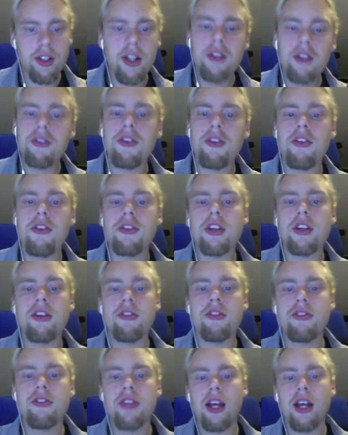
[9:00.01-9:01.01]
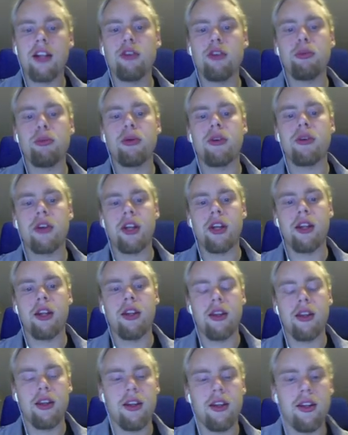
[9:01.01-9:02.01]
So instead of teleporting
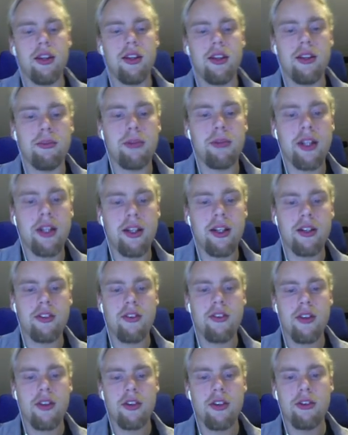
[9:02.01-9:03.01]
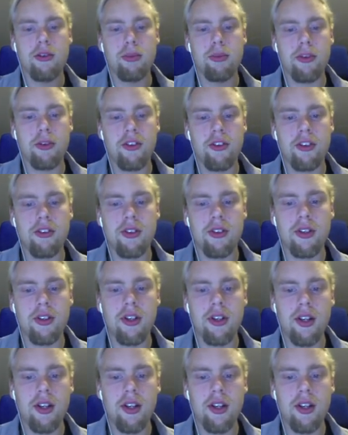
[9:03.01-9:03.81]
the player to the new position,